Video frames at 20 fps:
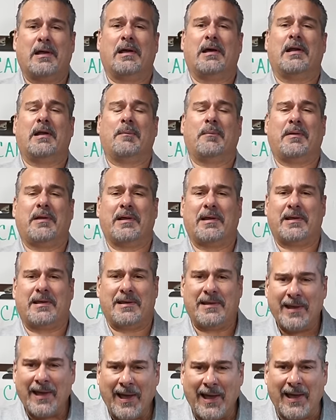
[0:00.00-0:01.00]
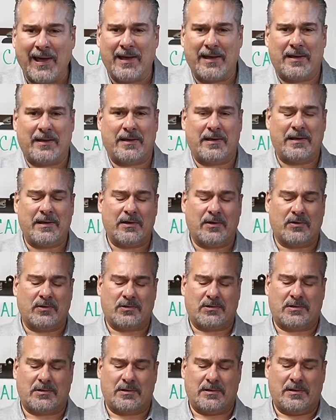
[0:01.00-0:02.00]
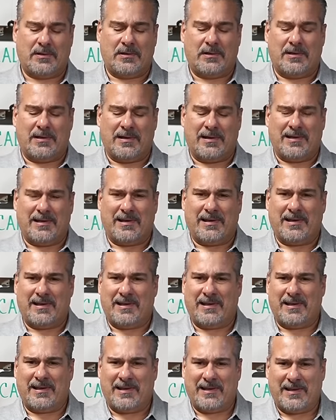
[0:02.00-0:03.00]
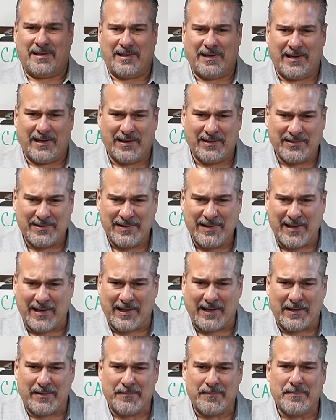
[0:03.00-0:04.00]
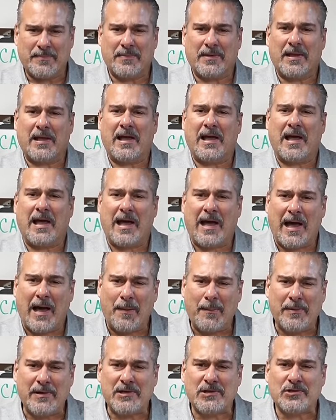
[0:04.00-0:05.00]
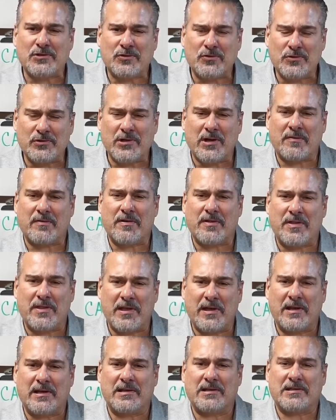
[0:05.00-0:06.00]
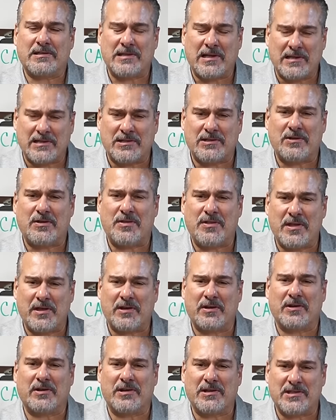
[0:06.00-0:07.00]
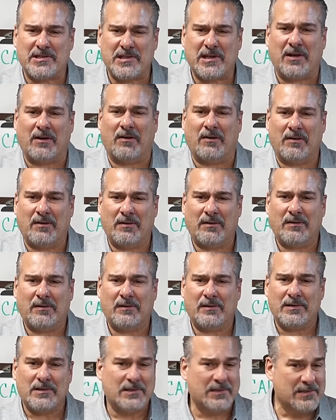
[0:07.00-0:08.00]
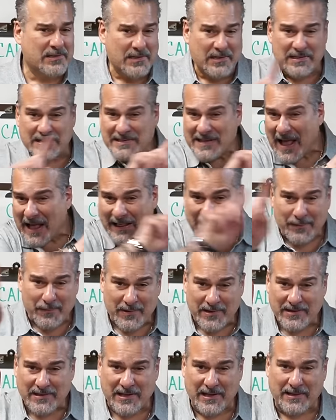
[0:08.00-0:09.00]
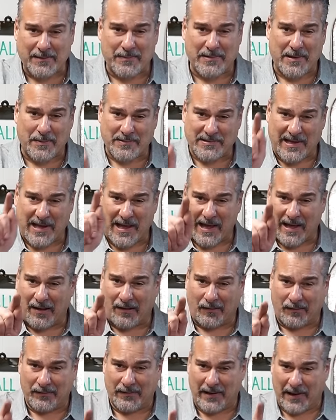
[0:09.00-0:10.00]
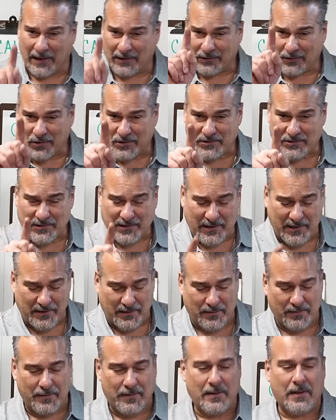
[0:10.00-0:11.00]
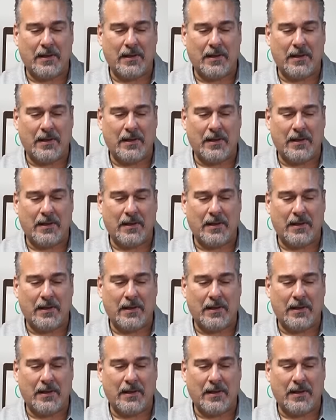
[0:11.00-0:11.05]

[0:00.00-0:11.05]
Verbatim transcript: And I'm like, yeah. And he goes, he goes, Nick, how many screwdriver think, sets do you think you're going to sell? It's exactly what he said to me. His name was Al, Al Tarzantano.